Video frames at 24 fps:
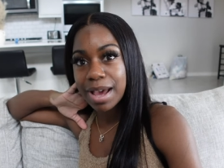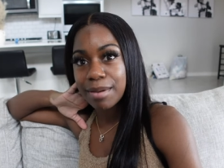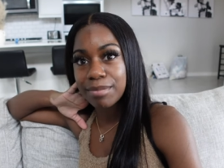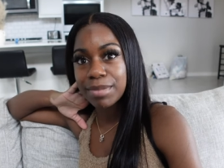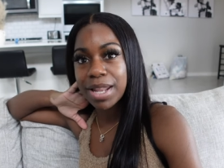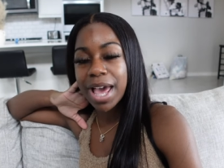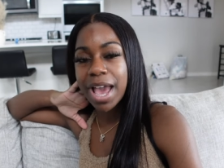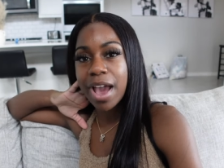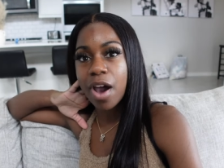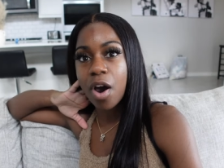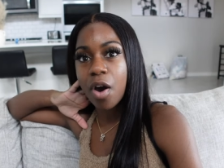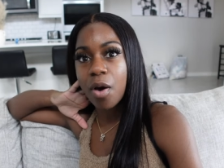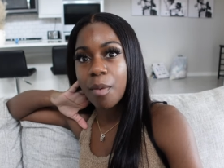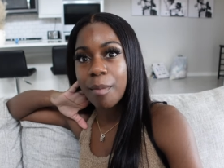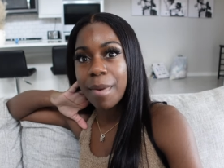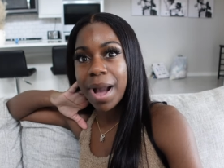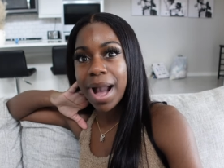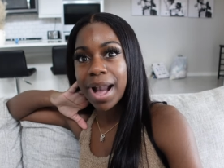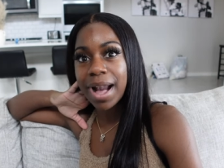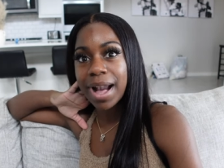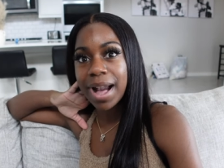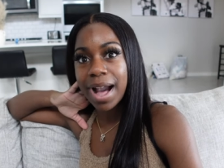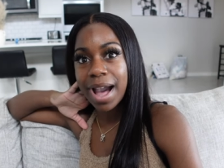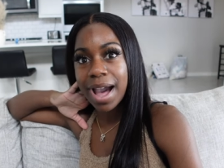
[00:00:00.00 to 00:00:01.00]
I'm like, oh
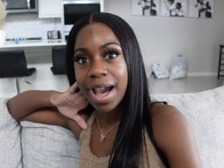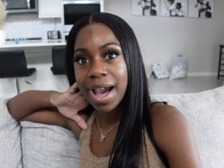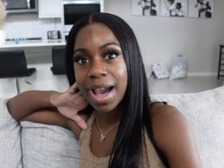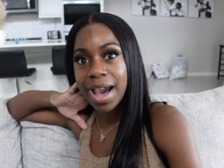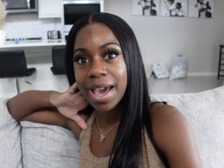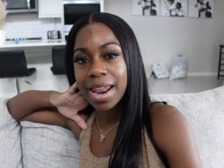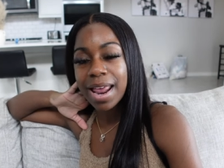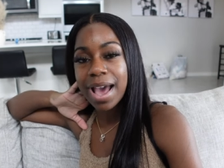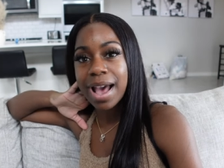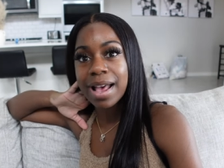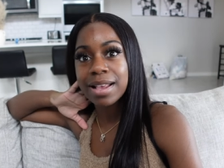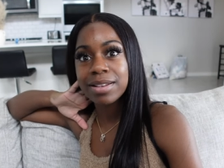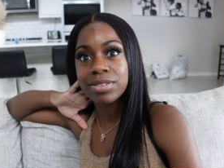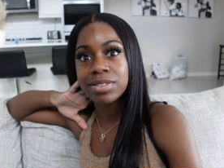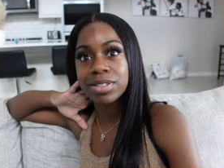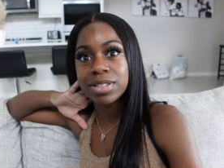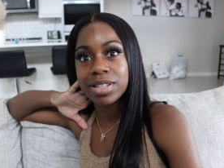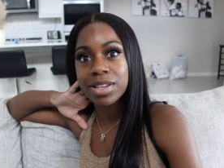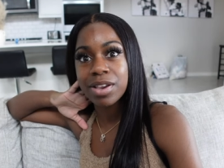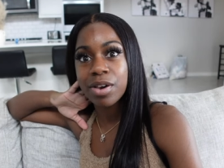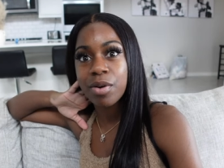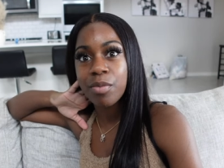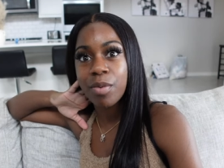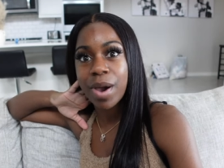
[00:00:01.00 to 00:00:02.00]
my God, I
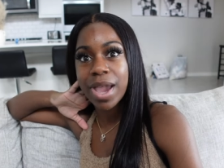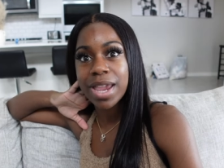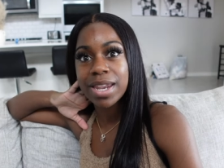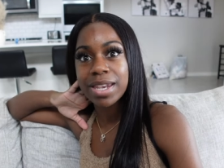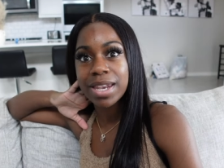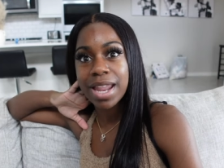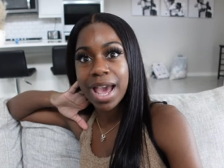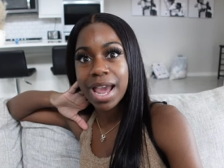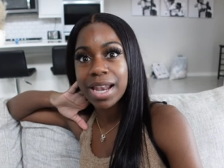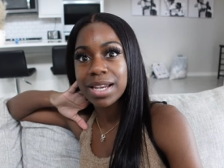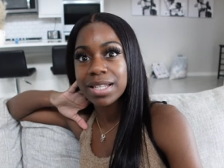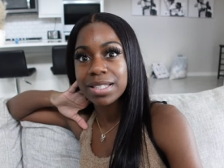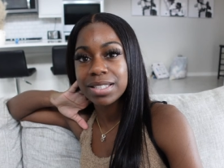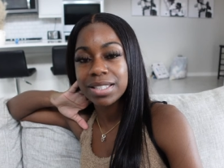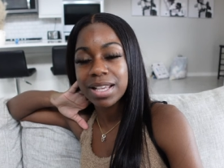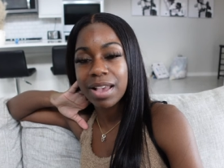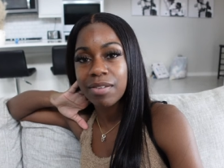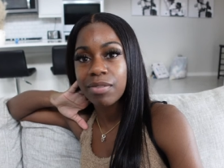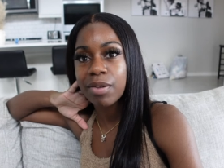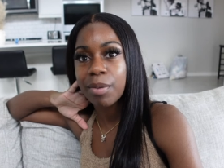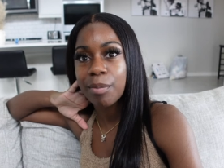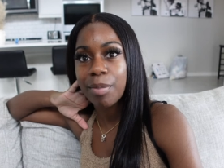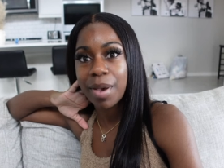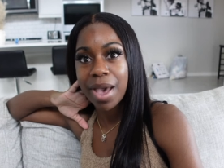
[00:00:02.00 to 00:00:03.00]
still weigh
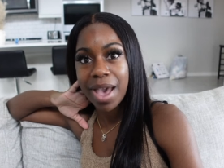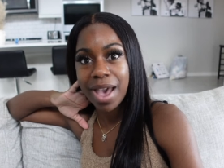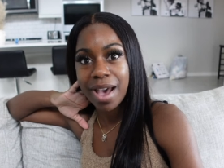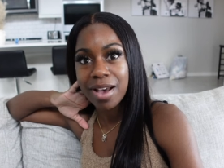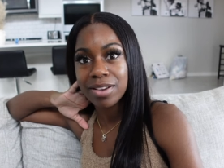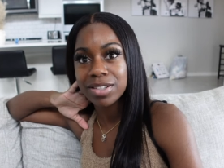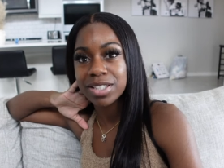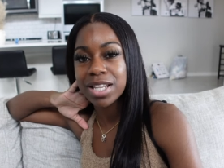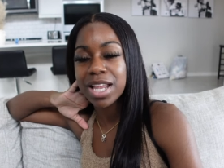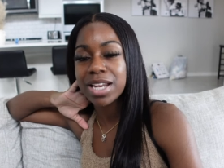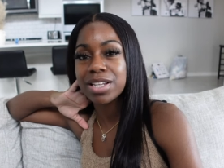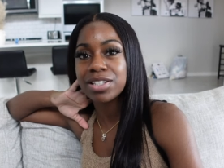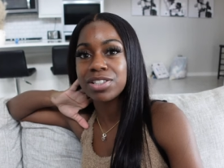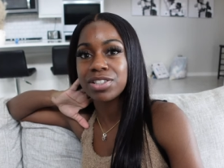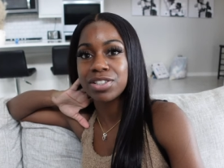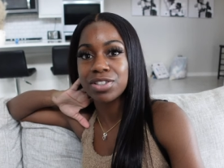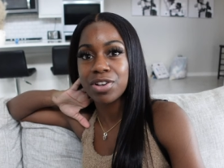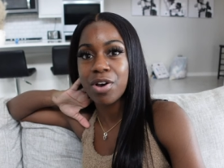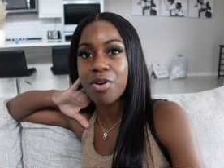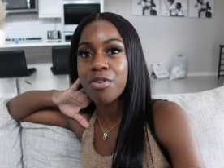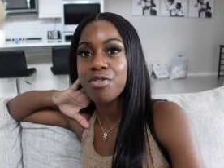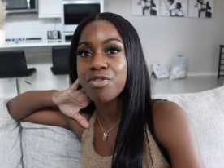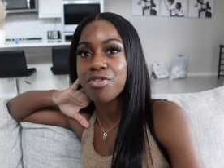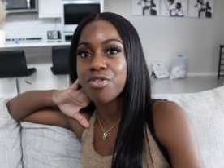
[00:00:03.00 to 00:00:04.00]
97 pounds. That is
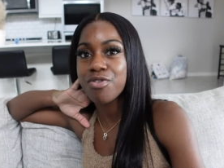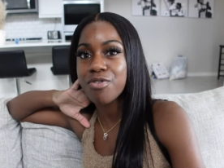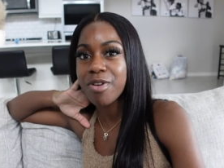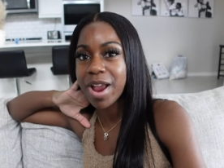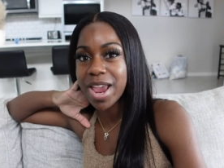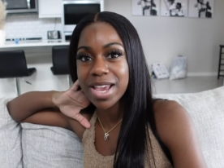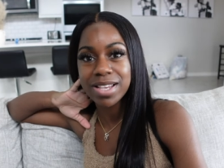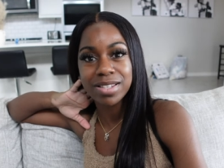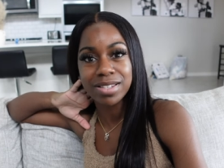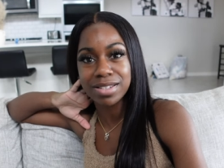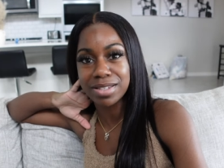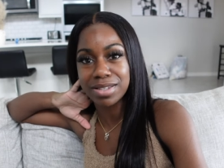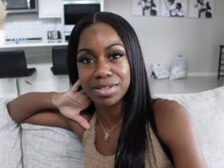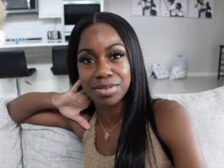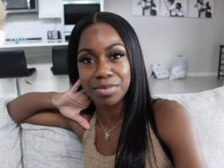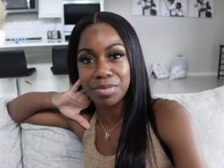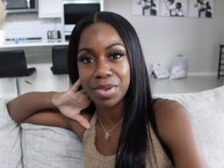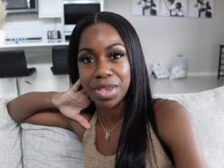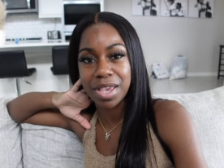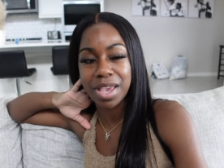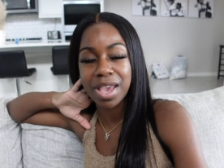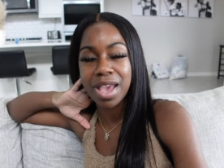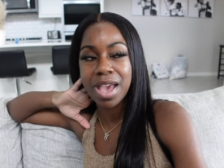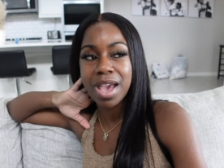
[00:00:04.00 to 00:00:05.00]
so crazy to
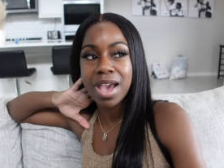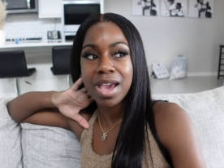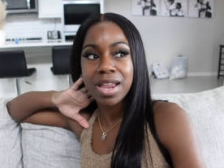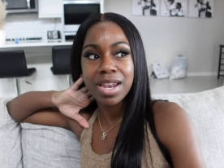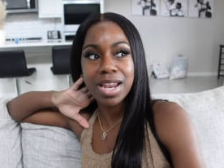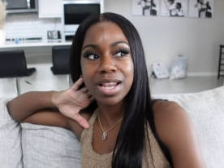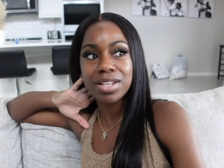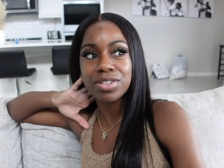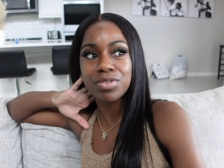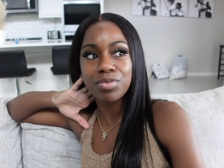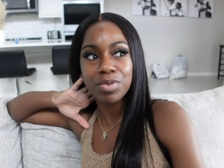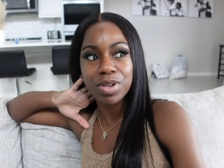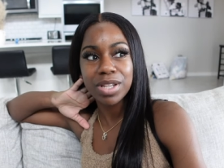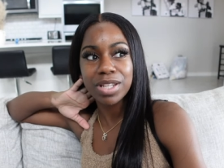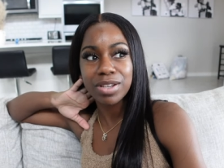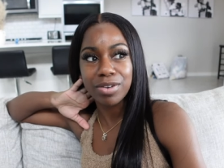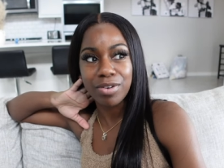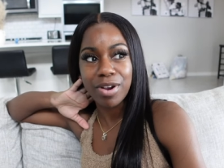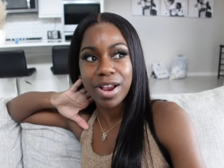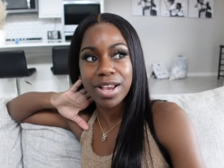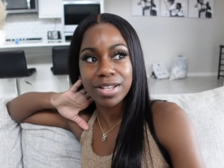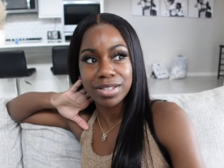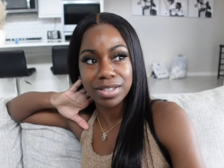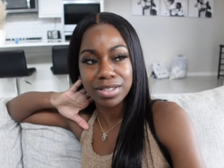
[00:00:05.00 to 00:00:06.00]
me. That's really
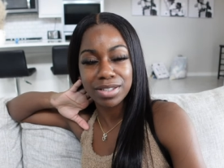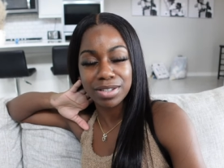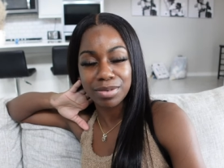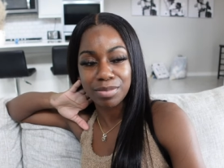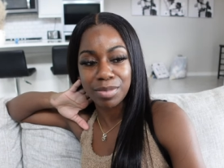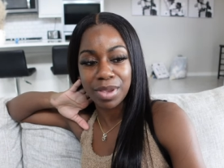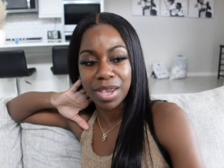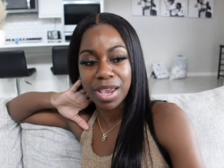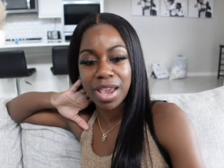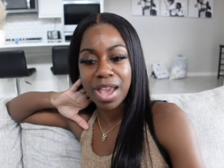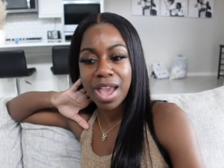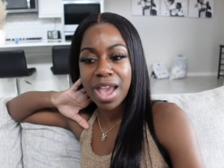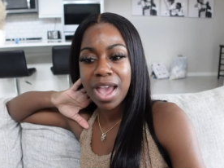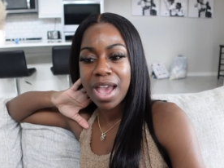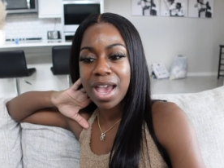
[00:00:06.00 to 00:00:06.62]
crazy to me.